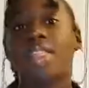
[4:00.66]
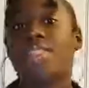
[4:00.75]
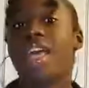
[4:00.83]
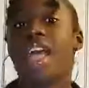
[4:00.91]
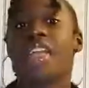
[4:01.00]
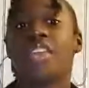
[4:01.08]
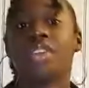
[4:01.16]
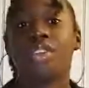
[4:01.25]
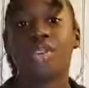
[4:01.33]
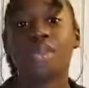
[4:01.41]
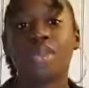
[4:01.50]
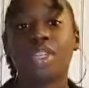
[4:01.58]
that
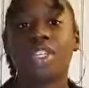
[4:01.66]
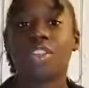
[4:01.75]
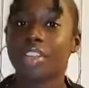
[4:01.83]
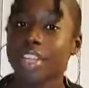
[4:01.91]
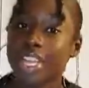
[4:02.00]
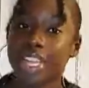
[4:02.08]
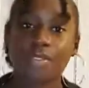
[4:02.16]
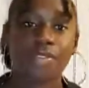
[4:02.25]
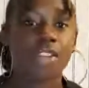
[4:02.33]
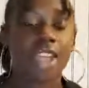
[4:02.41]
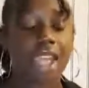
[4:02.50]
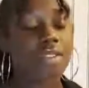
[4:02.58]
you were created
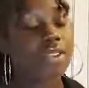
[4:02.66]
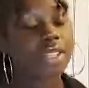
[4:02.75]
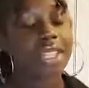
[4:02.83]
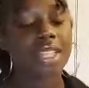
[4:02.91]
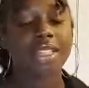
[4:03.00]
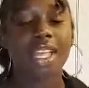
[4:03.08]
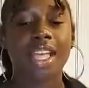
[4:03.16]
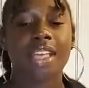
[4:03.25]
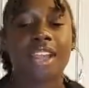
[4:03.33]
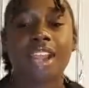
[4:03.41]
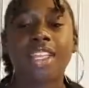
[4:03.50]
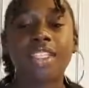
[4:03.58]
for everything
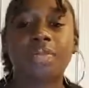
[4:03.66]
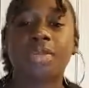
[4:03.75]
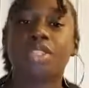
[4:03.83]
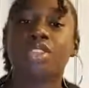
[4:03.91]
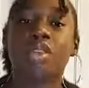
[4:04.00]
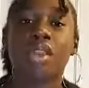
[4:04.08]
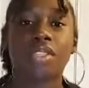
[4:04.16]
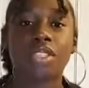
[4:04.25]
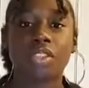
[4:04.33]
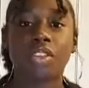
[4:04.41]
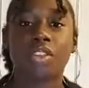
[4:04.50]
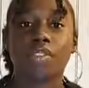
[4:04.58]
that God has put you on
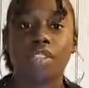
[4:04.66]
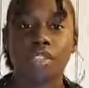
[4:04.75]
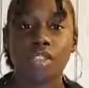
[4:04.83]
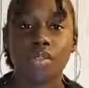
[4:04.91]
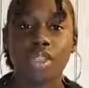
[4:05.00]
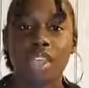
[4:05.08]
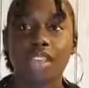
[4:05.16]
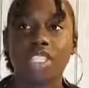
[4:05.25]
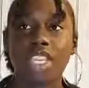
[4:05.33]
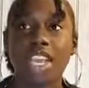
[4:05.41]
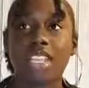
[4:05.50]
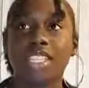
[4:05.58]
this earth to do. Now,
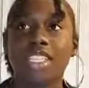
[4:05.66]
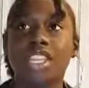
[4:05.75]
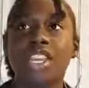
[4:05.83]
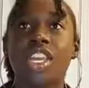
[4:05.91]
challenges